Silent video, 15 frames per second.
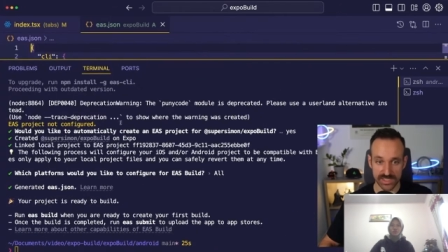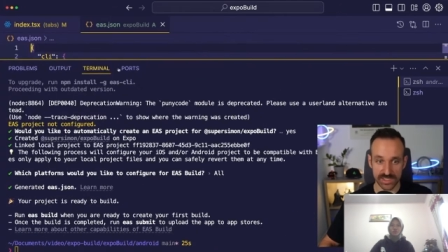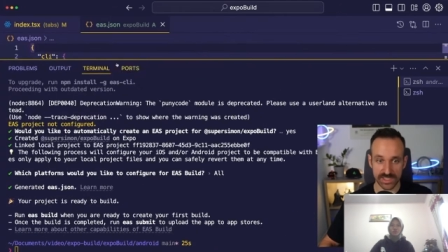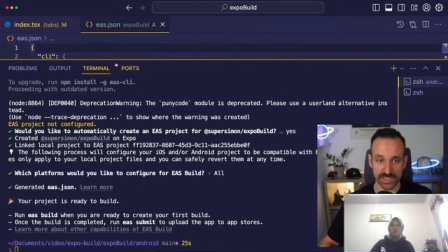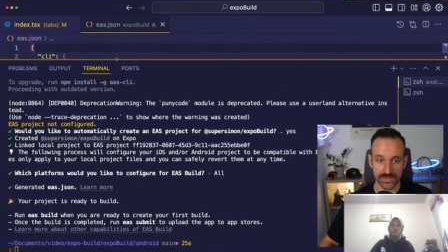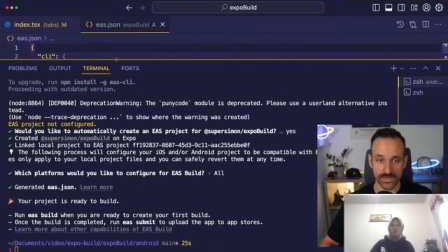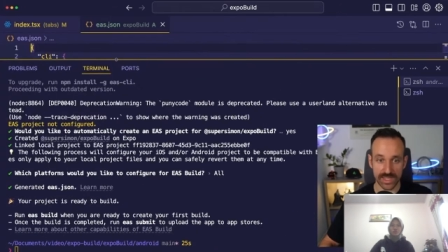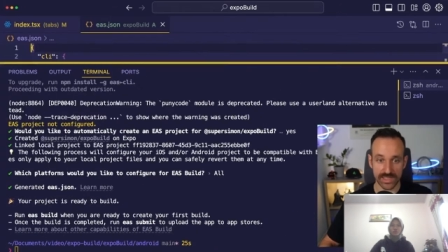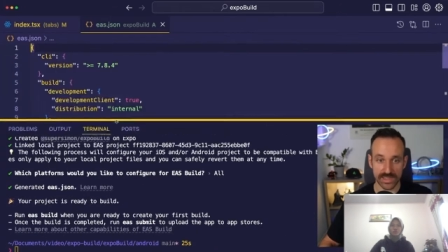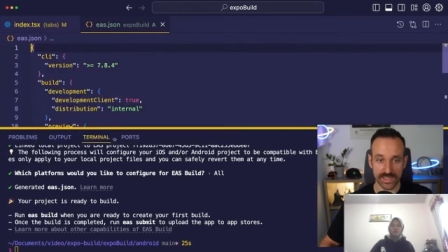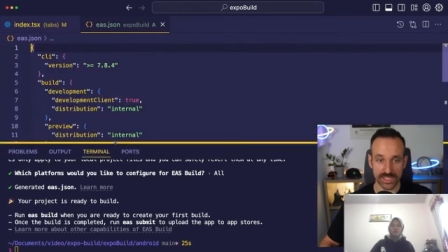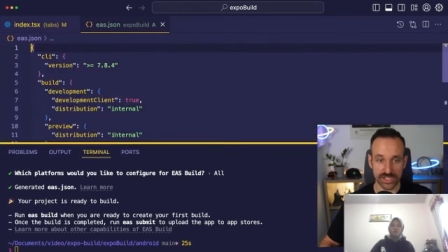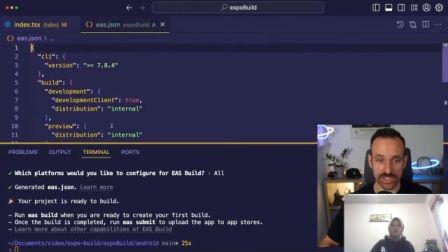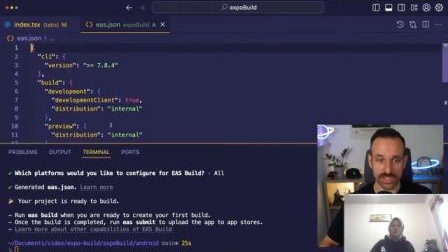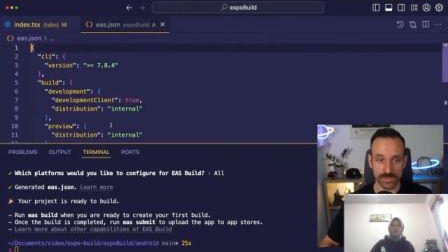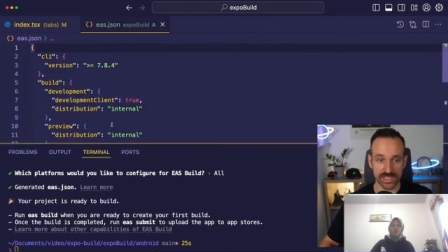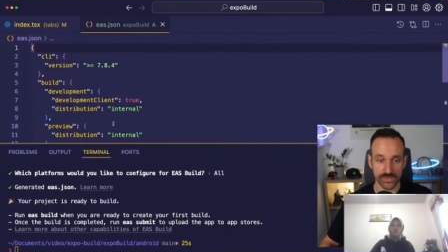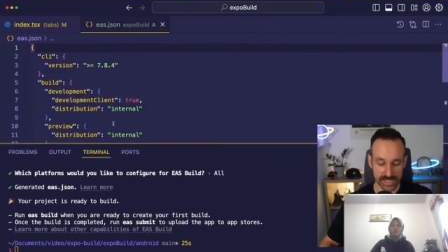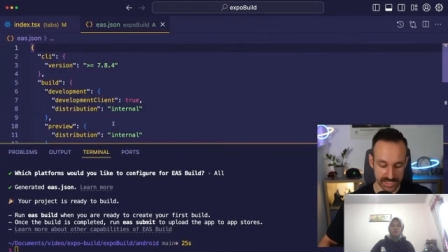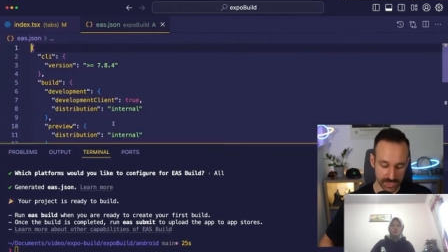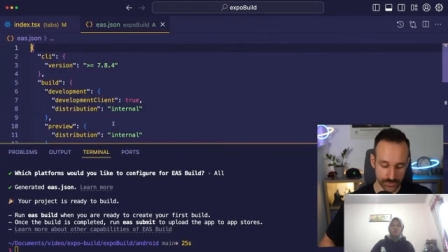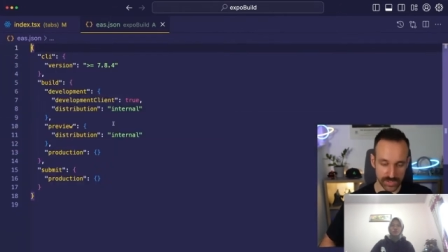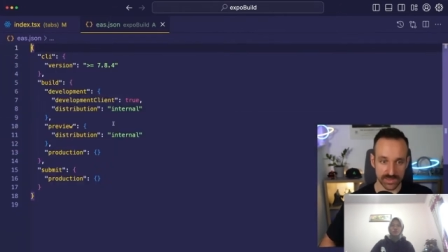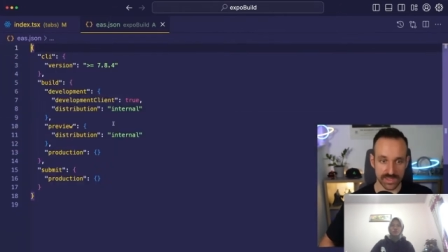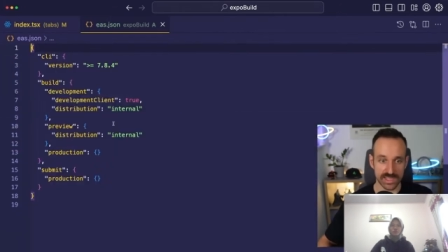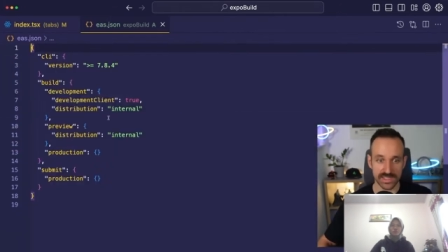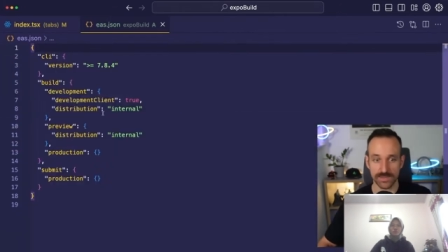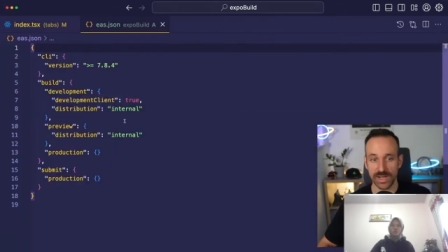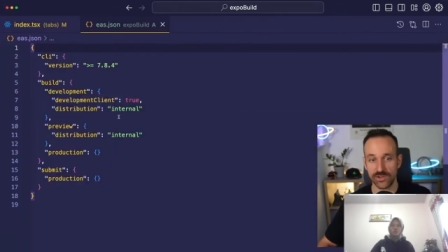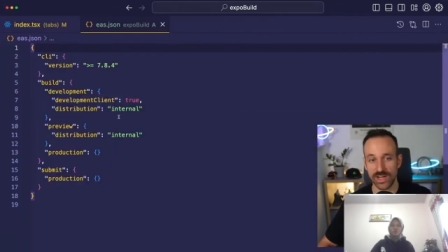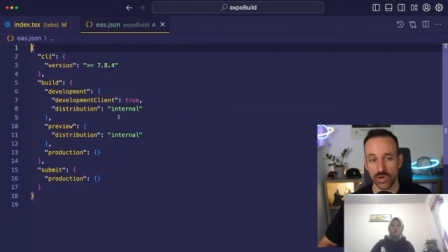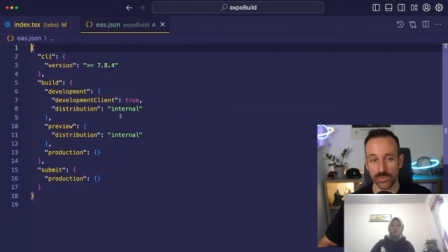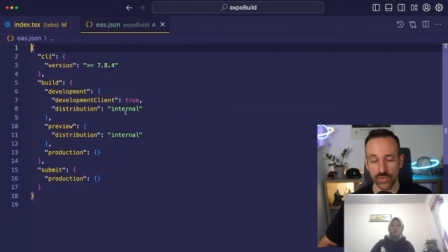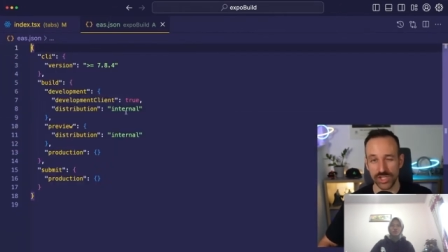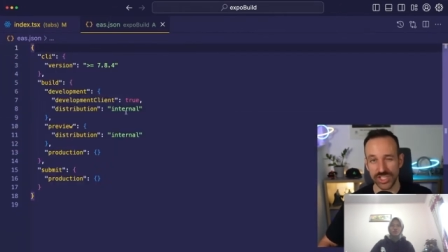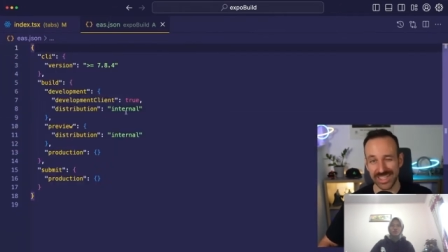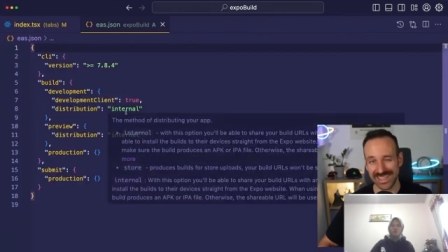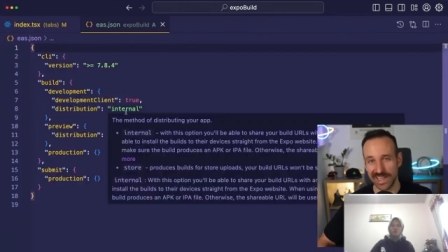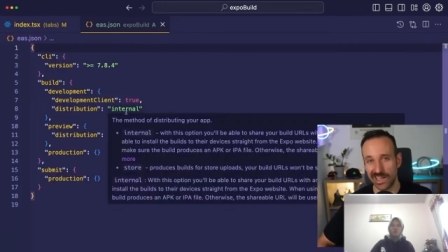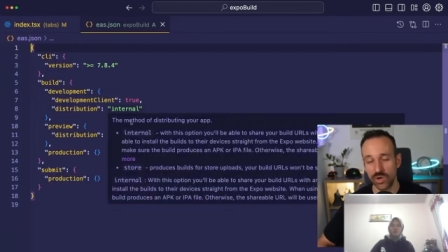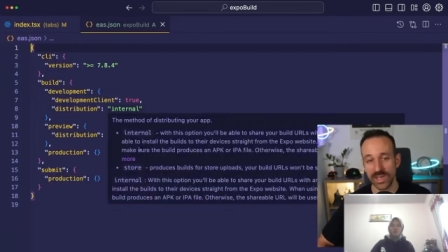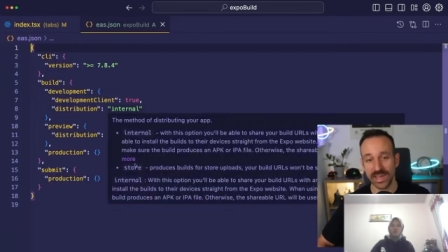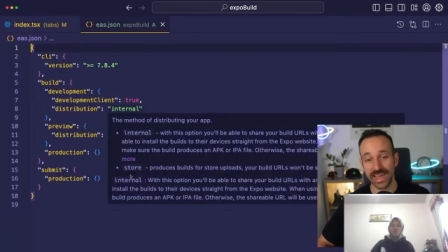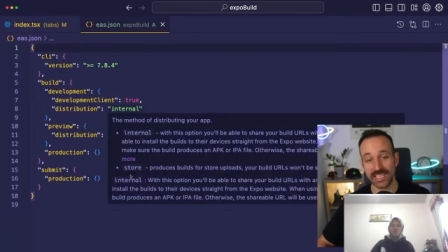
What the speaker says: So this is a file that just specifies a few things about our project and how